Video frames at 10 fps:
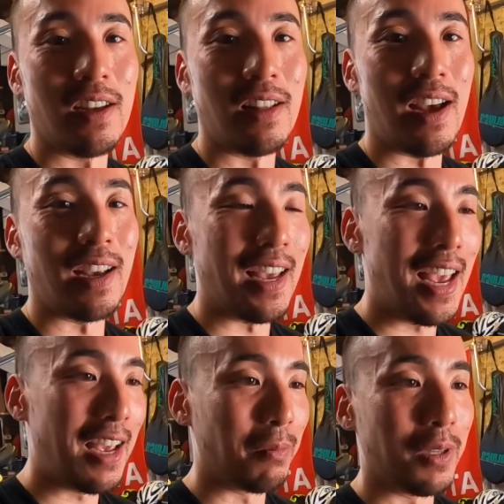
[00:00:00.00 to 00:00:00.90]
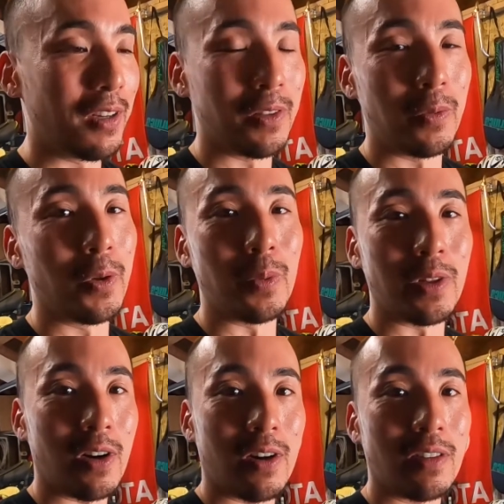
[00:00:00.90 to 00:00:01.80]
I hate being on the road with the
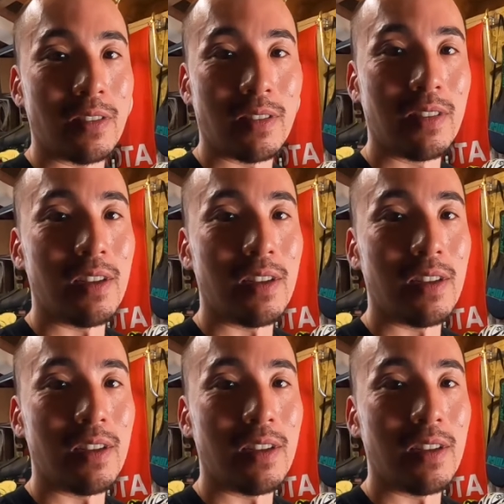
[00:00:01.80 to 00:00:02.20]
cars.